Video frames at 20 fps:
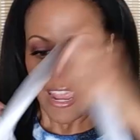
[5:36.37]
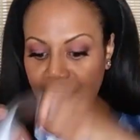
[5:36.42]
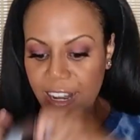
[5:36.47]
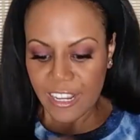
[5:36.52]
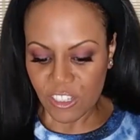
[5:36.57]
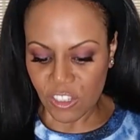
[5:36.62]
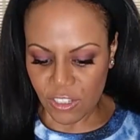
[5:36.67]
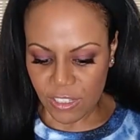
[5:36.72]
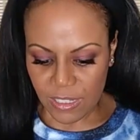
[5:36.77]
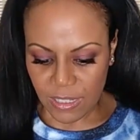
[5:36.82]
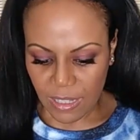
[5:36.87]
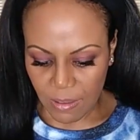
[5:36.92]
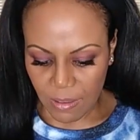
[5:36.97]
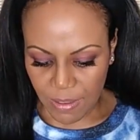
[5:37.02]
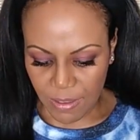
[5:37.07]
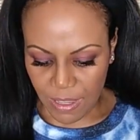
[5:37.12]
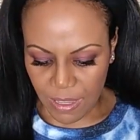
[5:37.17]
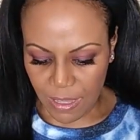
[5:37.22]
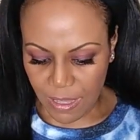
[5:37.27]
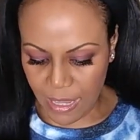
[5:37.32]
And I just
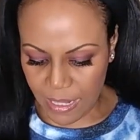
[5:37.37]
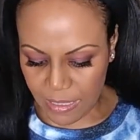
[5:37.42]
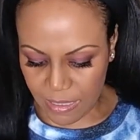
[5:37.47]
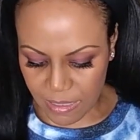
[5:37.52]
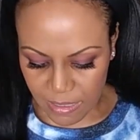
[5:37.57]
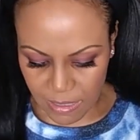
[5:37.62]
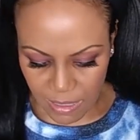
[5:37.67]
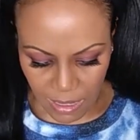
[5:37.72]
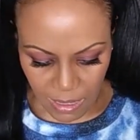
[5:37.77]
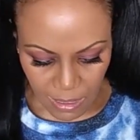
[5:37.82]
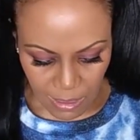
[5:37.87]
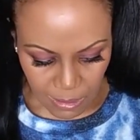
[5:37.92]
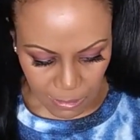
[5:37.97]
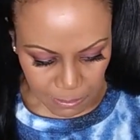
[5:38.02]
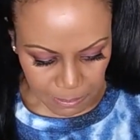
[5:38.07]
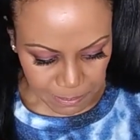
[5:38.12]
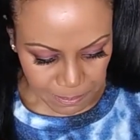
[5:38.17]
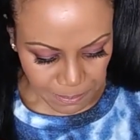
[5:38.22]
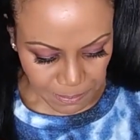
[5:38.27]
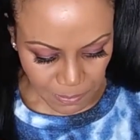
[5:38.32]
love it. It's
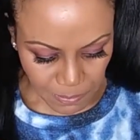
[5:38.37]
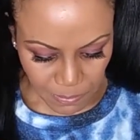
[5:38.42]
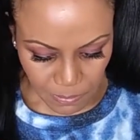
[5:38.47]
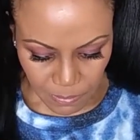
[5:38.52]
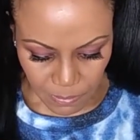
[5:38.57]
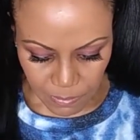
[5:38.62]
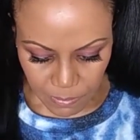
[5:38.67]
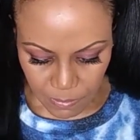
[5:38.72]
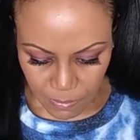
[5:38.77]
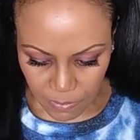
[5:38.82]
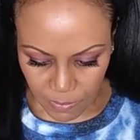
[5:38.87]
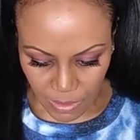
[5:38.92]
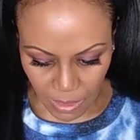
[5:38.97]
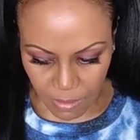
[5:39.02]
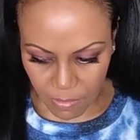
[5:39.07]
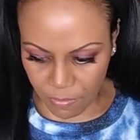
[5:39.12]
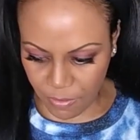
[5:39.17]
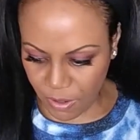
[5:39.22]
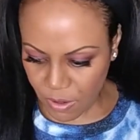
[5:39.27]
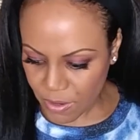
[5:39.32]

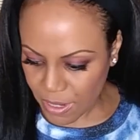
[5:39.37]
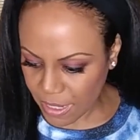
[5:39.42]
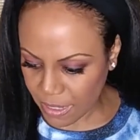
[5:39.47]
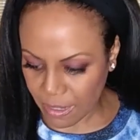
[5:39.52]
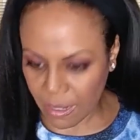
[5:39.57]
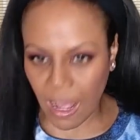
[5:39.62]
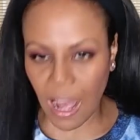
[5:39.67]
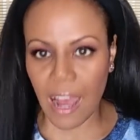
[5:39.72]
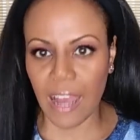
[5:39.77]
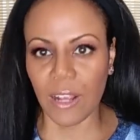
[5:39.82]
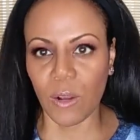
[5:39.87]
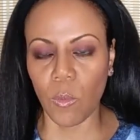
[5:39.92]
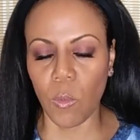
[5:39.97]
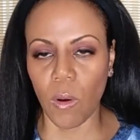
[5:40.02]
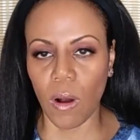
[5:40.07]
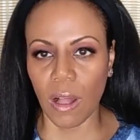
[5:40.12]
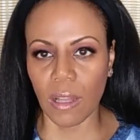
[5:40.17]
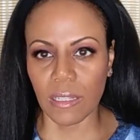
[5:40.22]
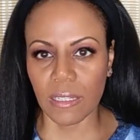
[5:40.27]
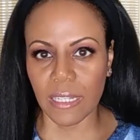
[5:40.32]
very high
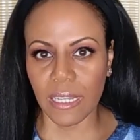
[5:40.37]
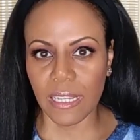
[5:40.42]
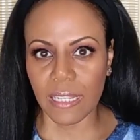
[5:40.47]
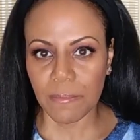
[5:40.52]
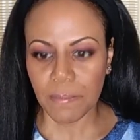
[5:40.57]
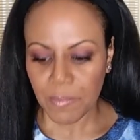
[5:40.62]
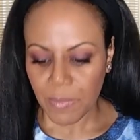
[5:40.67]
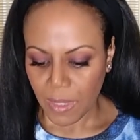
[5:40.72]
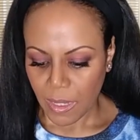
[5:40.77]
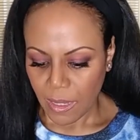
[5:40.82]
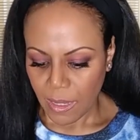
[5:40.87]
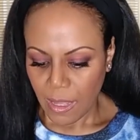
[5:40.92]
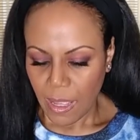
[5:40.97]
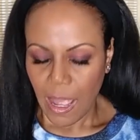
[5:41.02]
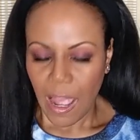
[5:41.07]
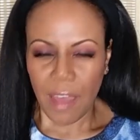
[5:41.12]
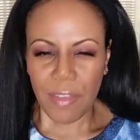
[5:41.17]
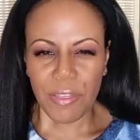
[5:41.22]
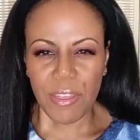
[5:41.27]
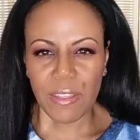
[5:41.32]
quality.
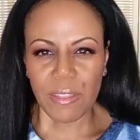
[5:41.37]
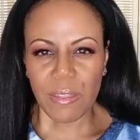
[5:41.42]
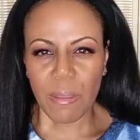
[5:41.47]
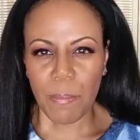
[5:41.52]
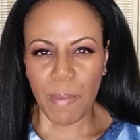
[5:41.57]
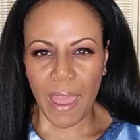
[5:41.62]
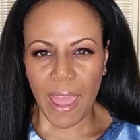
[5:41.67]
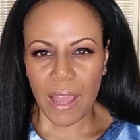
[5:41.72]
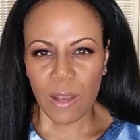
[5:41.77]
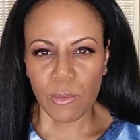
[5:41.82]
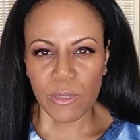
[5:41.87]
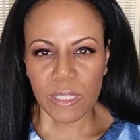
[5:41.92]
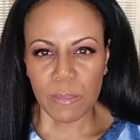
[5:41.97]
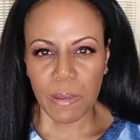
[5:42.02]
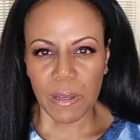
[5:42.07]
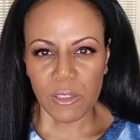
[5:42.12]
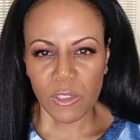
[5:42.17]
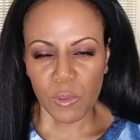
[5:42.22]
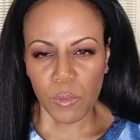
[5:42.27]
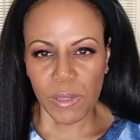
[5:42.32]
I think the bag was
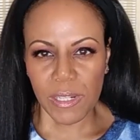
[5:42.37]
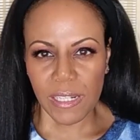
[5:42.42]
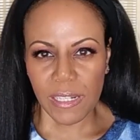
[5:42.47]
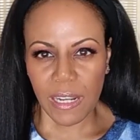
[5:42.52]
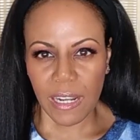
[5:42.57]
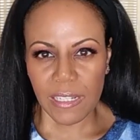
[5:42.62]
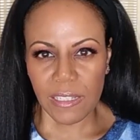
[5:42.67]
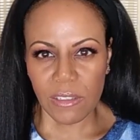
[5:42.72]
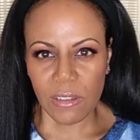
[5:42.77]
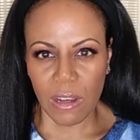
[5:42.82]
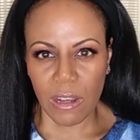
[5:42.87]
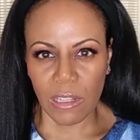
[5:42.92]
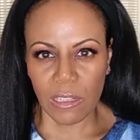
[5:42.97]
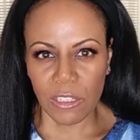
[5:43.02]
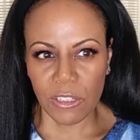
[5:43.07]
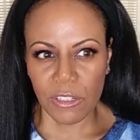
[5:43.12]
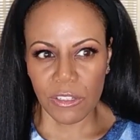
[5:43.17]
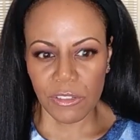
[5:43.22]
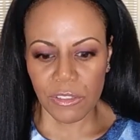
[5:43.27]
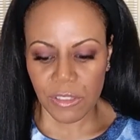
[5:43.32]
about
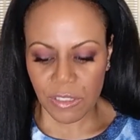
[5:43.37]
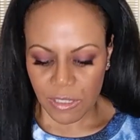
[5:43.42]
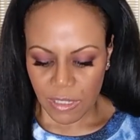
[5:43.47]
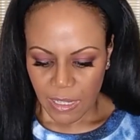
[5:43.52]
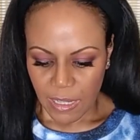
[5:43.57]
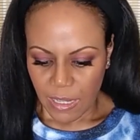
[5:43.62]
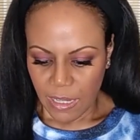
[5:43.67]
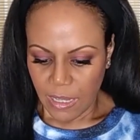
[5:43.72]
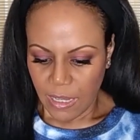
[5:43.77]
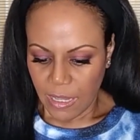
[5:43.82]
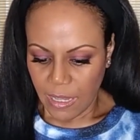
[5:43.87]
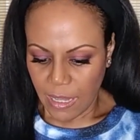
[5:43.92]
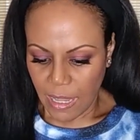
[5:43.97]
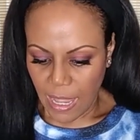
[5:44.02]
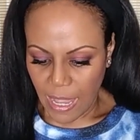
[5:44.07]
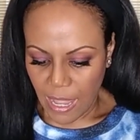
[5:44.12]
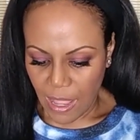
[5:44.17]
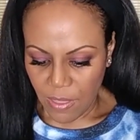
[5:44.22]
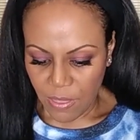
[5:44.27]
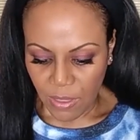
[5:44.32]
$29,
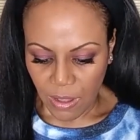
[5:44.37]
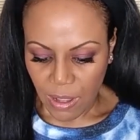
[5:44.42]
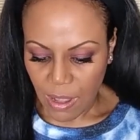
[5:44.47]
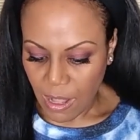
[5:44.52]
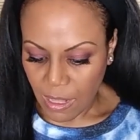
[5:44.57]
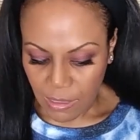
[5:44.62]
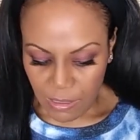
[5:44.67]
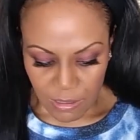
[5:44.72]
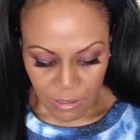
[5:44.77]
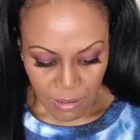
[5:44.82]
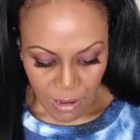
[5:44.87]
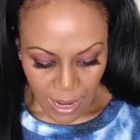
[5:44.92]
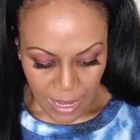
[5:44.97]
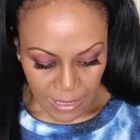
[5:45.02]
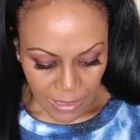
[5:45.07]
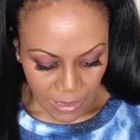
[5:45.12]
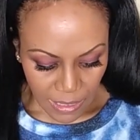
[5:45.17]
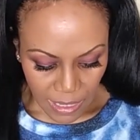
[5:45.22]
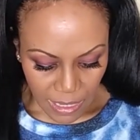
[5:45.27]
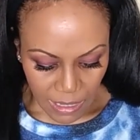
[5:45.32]
and the color
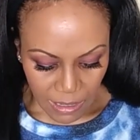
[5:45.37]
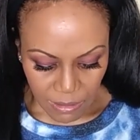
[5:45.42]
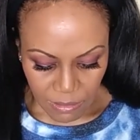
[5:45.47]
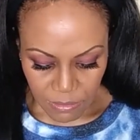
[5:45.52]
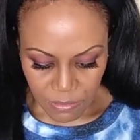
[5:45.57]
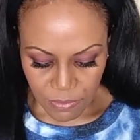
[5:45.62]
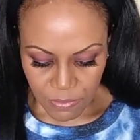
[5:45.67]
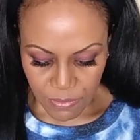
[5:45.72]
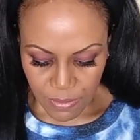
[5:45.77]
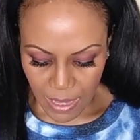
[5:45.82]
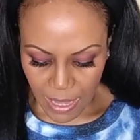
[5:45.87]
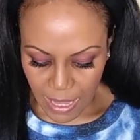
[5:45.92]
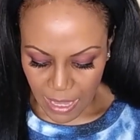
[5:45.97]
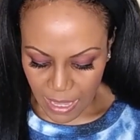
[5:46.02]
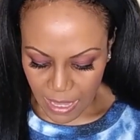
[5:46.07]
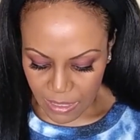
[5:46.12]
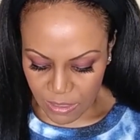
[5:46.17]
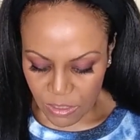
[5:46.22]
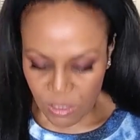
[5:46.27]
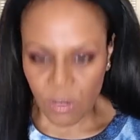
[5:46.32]
I love,
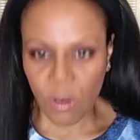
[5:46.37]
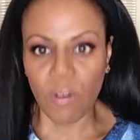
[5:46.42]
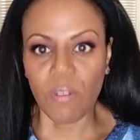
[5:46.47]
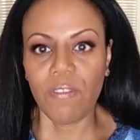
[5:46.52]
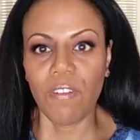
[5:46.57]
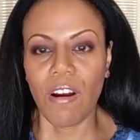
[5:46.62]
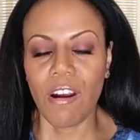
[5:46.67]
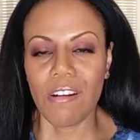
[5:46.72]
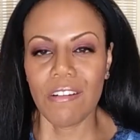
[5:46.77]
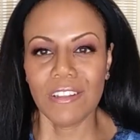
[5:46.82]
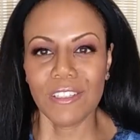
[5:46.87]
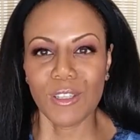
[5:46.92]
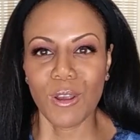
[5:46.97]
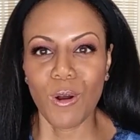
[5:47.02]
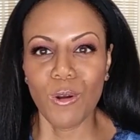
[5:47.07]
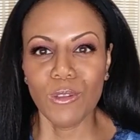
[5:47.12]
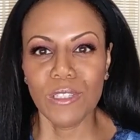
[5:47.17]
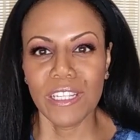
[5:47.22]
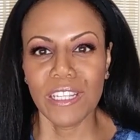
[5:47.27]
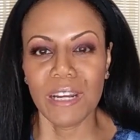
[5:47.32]
and so far it's
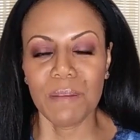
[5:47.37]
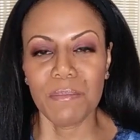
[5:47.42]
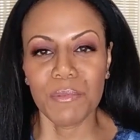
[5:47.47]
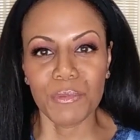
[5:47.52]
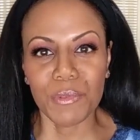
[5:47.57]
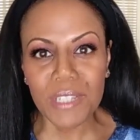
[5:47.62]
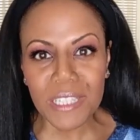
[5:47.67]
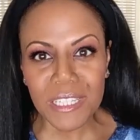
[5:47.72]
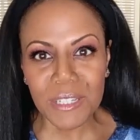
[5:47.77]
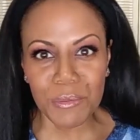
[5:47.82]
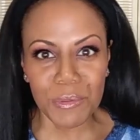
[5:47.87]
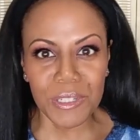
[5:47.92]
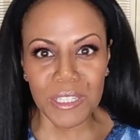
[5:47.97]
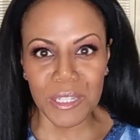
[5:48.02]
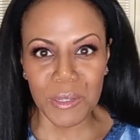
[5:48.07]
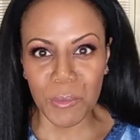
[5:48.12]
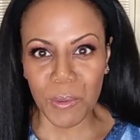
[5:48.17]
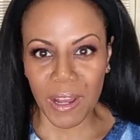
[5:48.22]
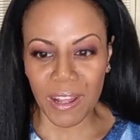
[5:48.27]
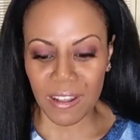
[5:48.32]
holding up really,
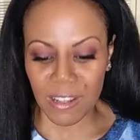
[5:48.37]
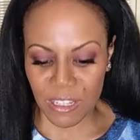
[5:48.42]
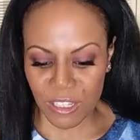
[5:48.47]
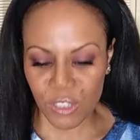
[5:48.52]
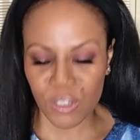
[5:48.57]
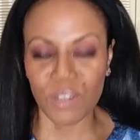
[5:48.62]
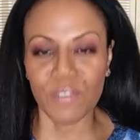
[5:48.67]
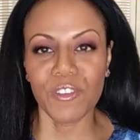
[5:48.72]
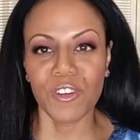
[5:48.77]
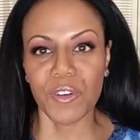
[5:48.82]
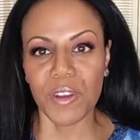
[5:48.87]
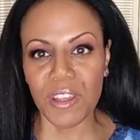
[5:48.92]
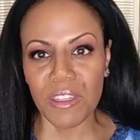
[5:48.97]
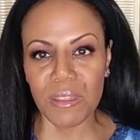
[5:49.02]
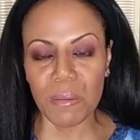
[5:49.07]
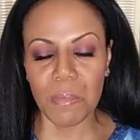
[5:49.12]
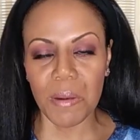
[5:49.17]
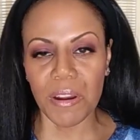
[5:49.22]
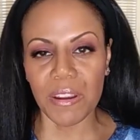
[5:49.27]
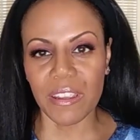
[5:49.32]
really well. So if you're
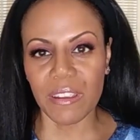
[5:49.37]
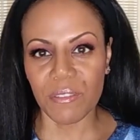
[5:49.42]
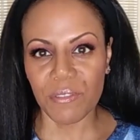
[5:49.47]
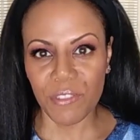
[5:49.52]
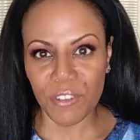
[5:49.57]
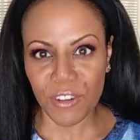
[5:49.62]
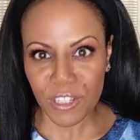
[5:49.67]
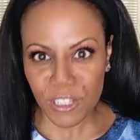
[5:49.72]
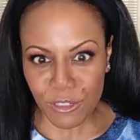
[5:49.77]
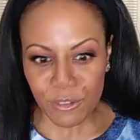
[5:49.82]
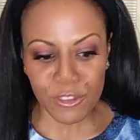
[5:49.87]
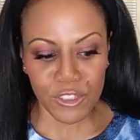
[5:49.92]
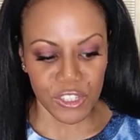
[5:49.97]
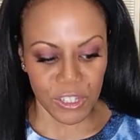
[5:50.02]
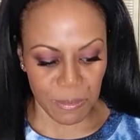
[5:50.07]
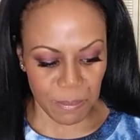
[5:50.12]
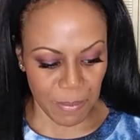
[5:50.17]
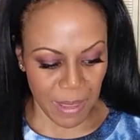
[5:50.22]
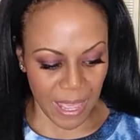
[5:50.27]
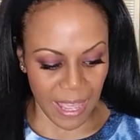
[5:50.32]
in the market for a new
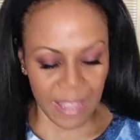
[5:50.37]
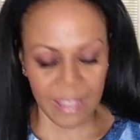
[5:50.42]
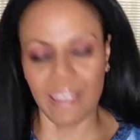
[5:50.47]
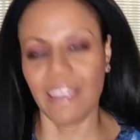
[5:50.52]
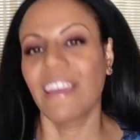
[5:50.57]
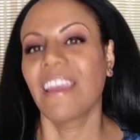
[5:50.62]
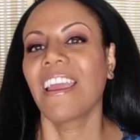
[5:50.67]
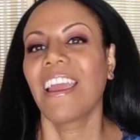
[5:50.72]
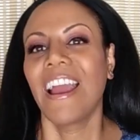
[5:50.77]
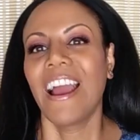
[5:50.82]
gym bag,